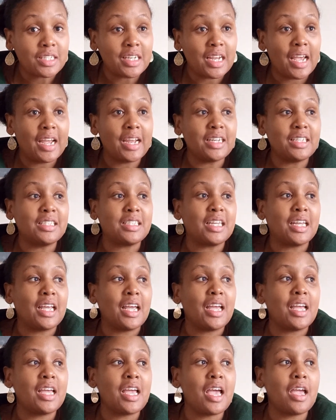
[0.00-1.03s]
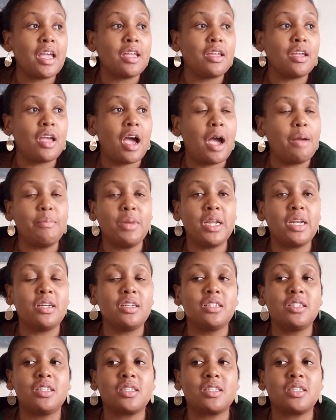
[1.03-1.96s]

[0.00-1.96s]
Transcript: And I mean,